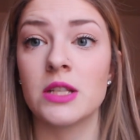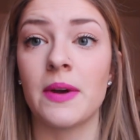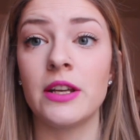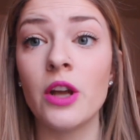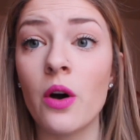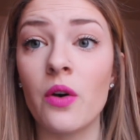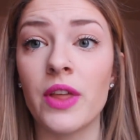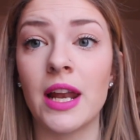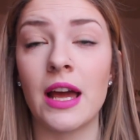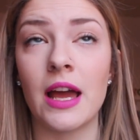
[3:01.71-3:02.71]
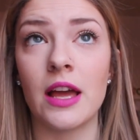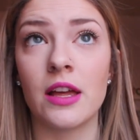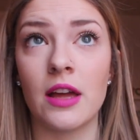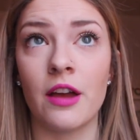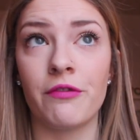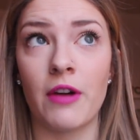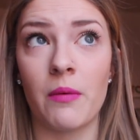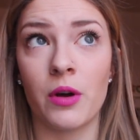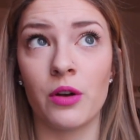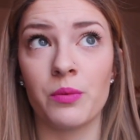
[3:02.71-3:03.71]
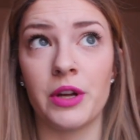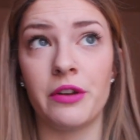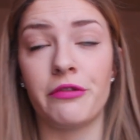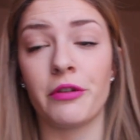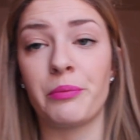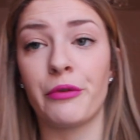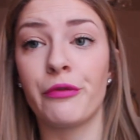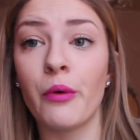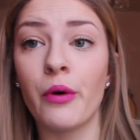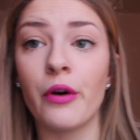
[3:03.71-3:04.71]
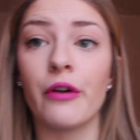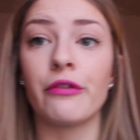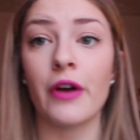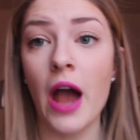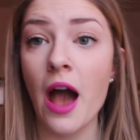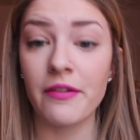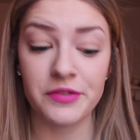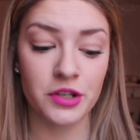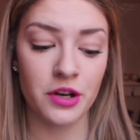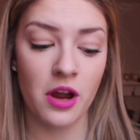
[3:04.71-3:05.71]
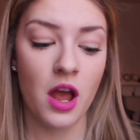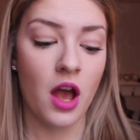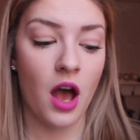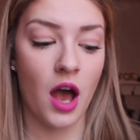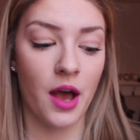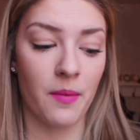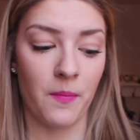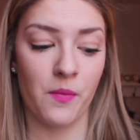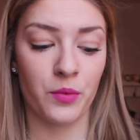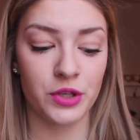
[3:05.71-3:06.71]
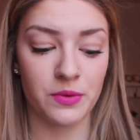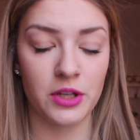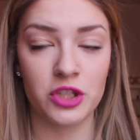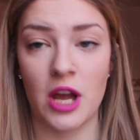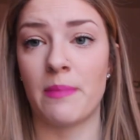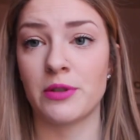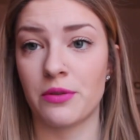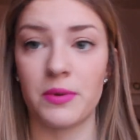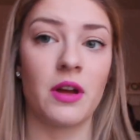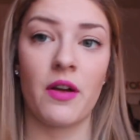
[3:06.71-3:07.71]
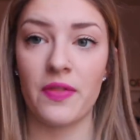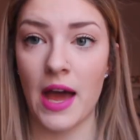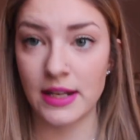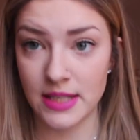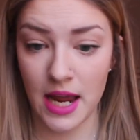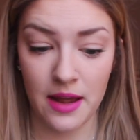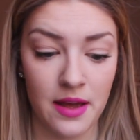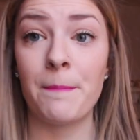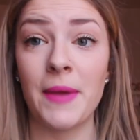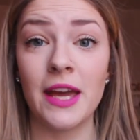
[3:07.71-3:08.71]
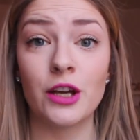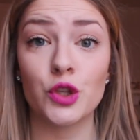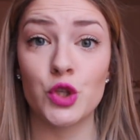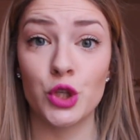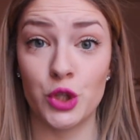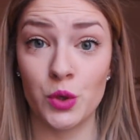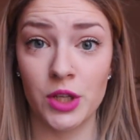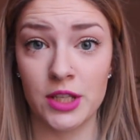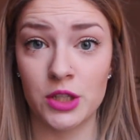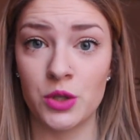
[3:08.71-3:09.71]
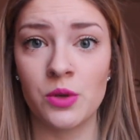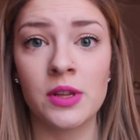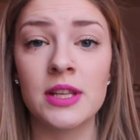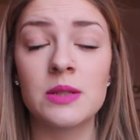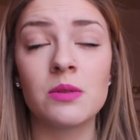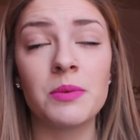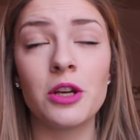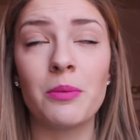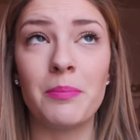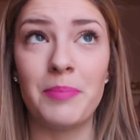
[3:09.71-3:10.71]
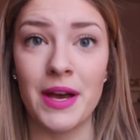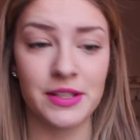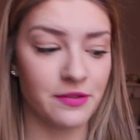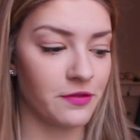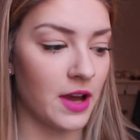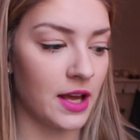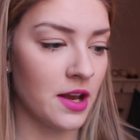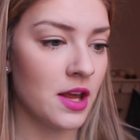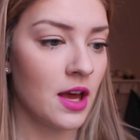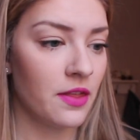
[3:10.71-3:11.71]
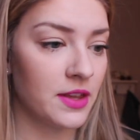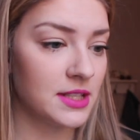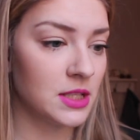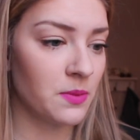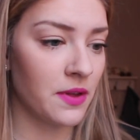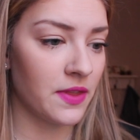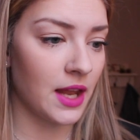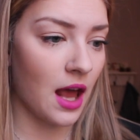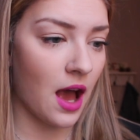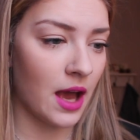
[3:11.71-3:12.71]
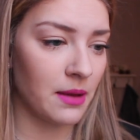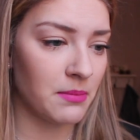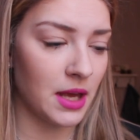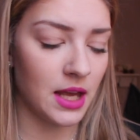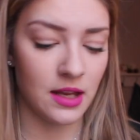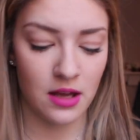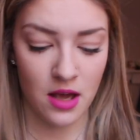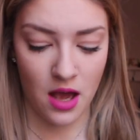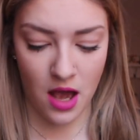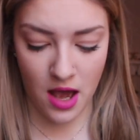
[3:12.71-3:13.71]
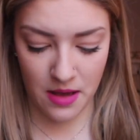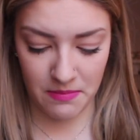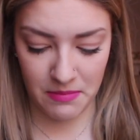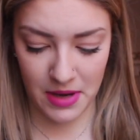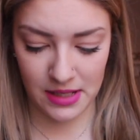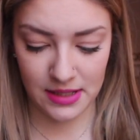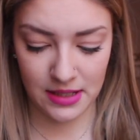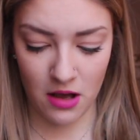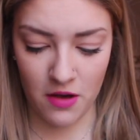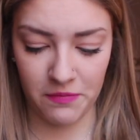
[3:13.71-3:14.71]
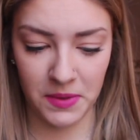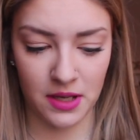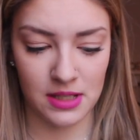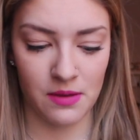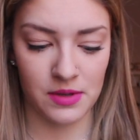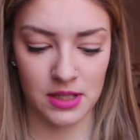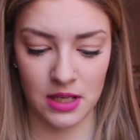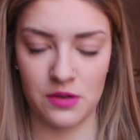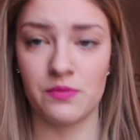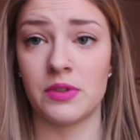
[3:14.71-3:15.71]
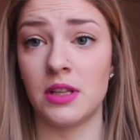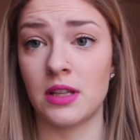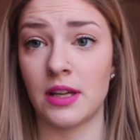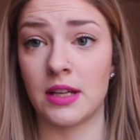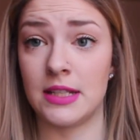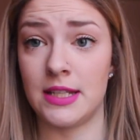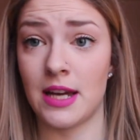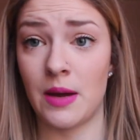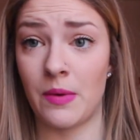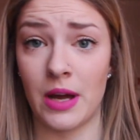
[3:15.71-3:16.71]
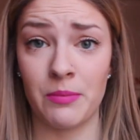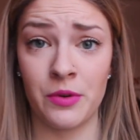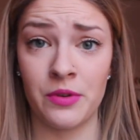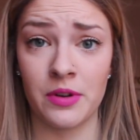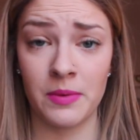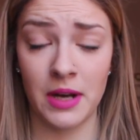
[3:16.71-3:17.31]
So I know that if I want to read for before or for after, we're doing chapter 3 on that day. Make to-do lists. To-do lists will be your best friend. This is one that I made myself because I was in a really like DIY mood or